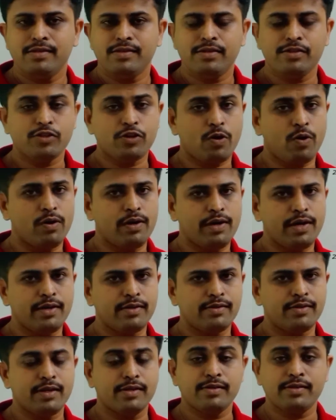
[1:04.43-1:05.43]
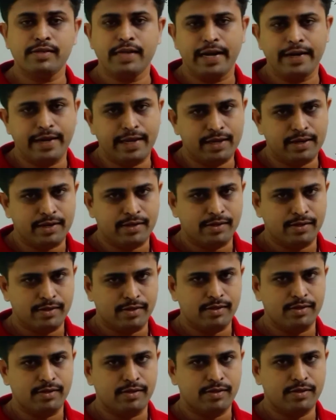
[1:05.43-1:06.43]
is called as a static
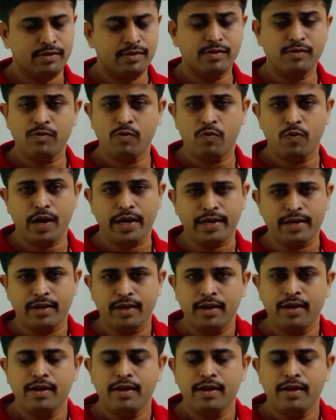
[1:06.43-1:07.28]
resistance. Why?